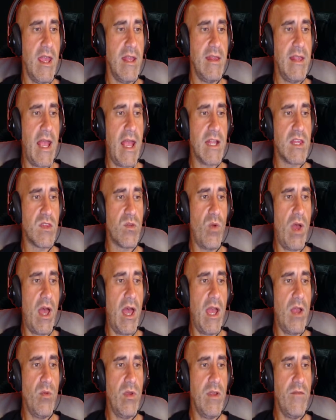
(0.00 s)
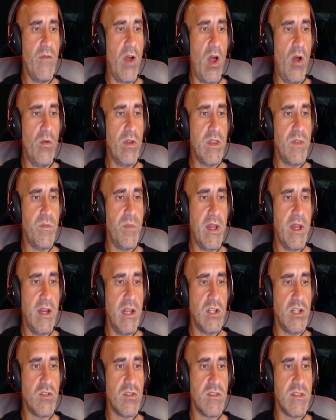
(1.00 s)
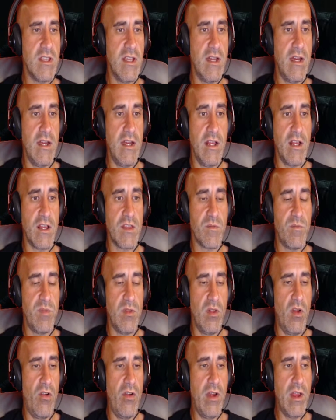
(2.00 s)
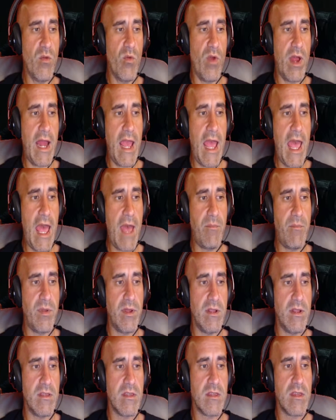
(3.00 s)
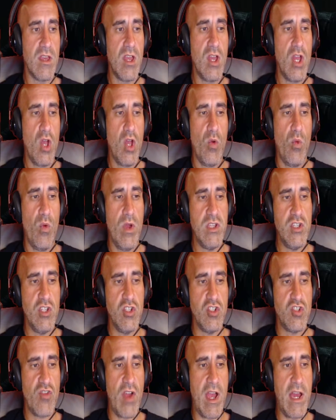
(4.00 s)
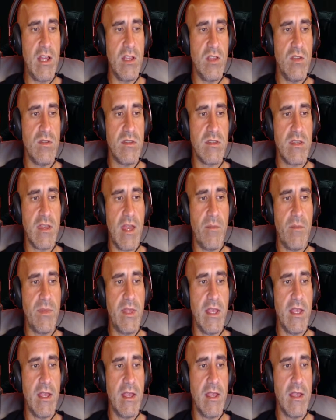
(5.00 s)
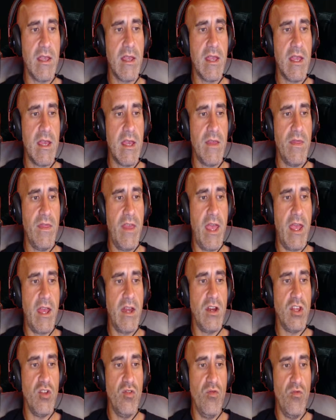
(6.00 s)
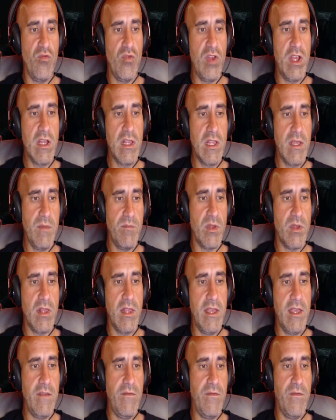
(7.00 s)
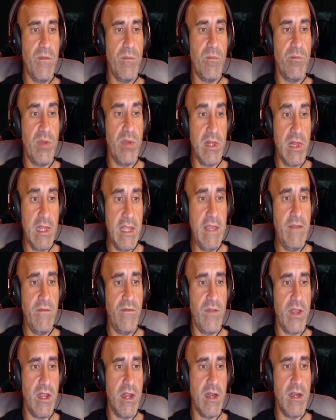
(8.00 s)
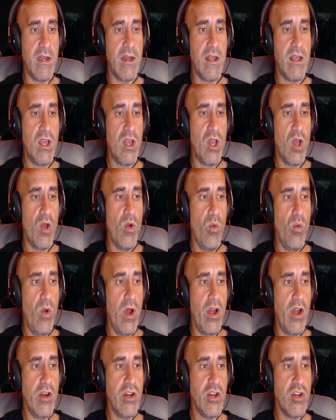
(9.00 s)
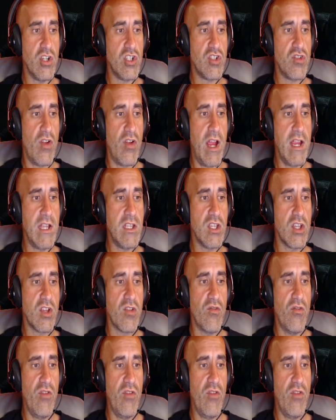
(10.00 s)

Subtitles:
And that's why we've always been interested in exploring what happens when you try to do something that you really believe in, where you're trying to